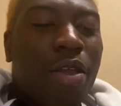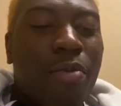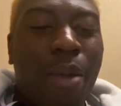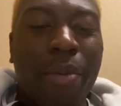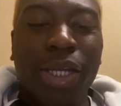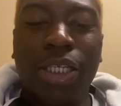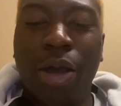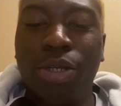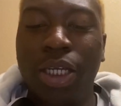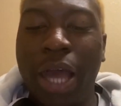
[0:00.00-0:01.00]
Baby, it's so
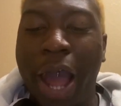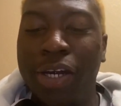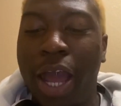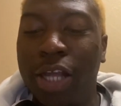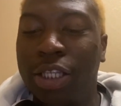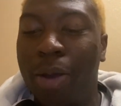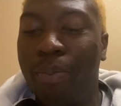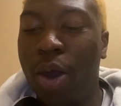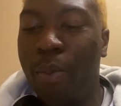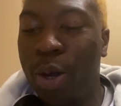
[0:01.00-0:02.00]
good. I done ate the
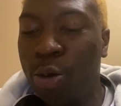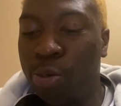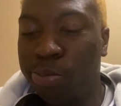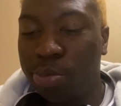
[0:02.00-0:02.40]
boo boo.